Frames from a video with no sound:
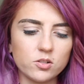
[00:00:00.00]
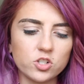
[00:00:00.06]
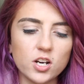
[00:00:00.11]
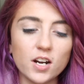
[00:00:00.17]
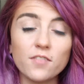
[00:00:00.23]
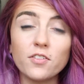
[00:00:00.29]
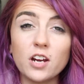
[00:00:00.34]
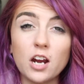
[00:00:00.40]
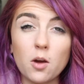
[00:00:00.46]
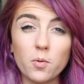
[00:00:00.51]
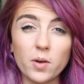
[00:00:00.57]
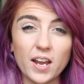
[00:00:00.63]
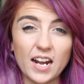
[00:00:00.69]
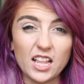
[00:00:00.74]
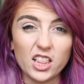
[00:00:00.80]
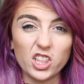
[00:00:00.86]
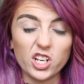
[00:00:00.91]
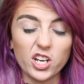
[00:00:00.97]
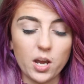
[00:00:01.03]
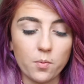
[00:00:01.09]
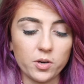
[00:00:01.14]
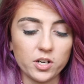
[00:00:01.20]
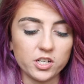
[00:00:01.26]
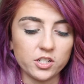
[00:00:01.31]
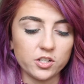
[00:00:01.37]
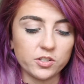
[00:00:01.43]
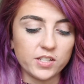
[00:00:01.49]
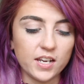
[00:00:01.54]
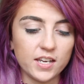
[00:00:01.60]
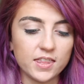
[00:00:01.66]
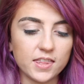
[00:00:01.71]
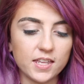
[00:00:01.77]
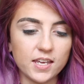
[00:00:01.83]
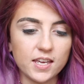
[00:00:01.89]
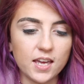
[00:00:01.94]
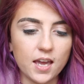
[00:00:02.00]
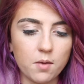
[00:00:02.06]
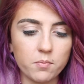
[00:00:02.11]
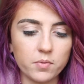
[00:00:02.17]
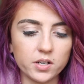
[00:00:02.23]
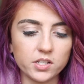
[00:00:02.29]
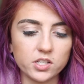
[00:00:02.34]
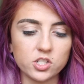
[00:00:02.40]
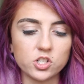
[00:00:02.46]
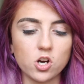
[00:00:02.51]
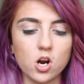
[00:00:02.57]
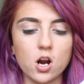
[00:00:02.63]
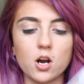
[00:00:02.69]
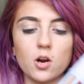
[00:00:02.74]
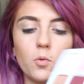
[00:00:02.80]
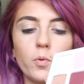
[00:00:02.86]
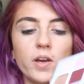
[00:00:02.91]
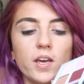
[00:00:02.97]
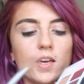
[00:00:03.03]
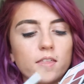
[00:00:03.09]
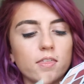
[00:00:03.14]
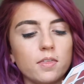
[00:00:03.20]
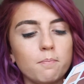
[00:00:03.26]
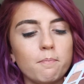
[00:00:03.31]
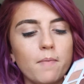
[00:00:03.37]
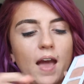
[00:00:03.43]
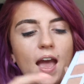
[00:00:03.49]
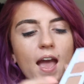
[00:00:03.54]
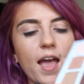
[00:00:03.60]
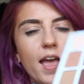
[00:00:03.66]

trying to figure out what kind of look I want to do. So I think I'm going to start with Matt